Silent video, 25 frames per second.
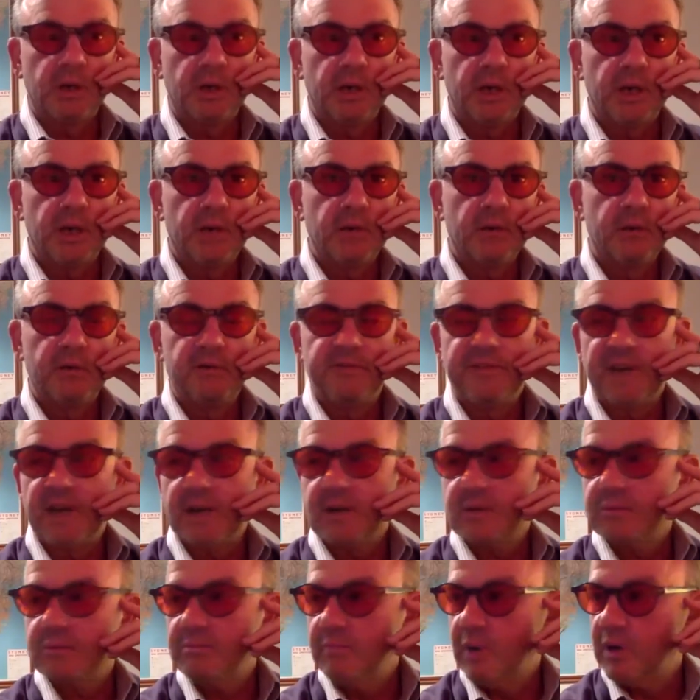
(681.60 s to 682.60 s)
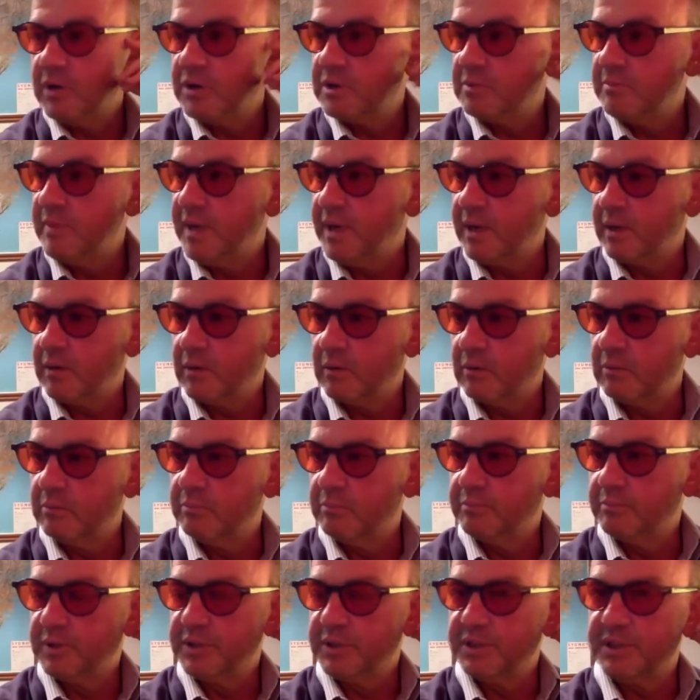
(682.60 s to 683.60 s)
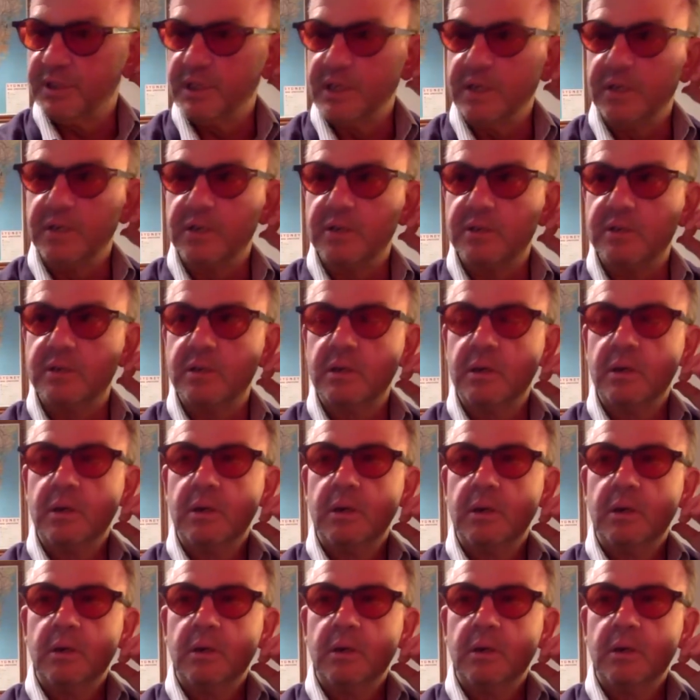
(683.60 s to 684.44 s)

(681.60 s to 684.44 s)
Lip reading: yeah. In fact, most medical procedures